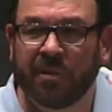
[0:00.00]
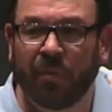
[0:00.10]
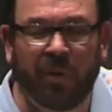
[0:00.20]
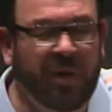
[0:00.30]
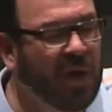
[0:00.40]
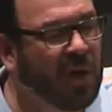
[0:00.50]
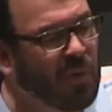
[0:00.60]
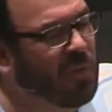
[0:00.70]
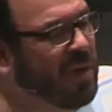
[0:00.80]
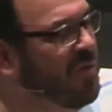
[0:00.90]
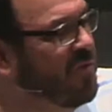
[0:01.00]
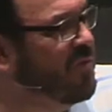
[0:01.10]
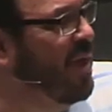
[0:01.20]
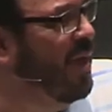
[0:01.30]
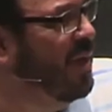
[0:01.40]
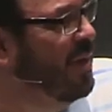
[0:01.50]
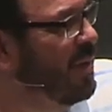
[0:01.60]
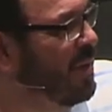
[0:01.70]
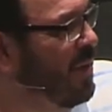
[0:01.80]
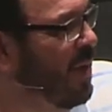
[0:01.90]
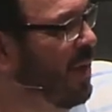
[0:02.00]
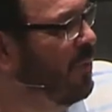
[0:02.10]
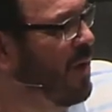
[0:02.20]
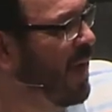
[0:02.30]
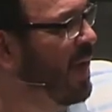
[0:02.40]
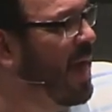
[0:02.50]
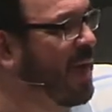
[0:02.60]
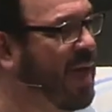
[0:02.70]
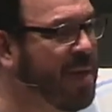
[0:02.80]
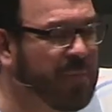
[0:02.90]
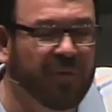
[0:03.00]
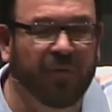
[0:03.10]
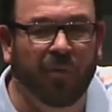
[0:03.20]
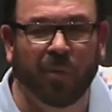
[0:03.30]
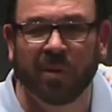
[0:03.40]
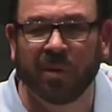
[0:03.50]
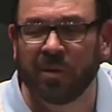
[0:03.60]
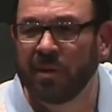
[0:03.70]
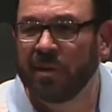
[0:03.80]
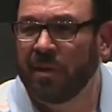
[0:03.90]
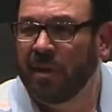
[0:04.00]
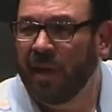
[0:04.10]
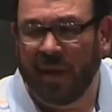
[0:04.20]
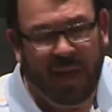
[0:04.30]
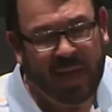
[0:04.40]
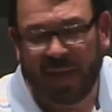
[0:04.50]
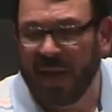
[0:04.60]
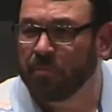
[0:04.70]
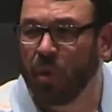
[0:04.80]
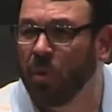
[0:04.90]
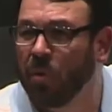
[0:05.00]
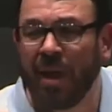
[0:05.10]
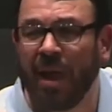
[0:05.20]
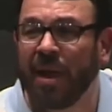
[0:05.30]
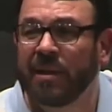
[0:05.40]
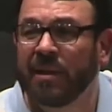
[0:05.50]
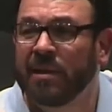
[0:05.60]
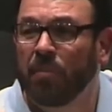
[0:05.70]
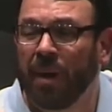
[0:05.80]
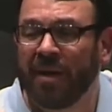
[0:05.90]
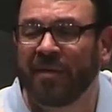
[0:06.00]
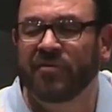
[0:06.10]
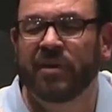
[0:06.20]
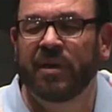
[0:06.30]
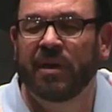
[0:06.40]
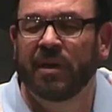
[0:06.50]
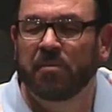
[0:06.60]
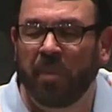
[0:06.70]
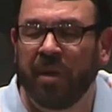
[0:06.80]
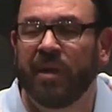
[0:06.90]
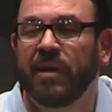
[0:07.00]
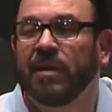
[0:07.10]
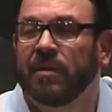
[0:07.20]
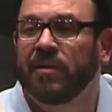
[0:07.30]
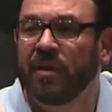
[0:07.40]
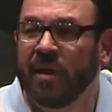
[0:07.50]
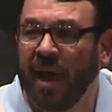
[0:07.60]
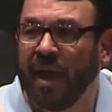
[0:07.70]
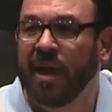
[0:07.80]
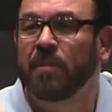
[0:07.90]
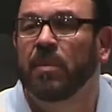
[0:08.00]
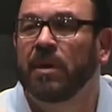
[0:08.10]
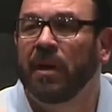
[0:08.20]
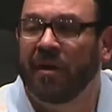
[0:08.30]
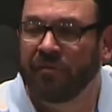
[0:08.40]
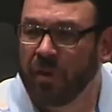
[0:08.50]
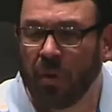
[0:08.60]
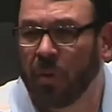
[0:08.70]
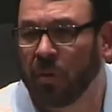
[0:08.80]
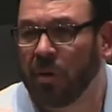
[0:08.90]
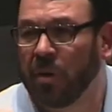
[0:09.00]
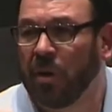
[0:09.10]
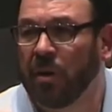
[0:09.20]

And we know what he said. You know, naked I came into the world, and naked I'm going out. Blessed be the name of the Lord.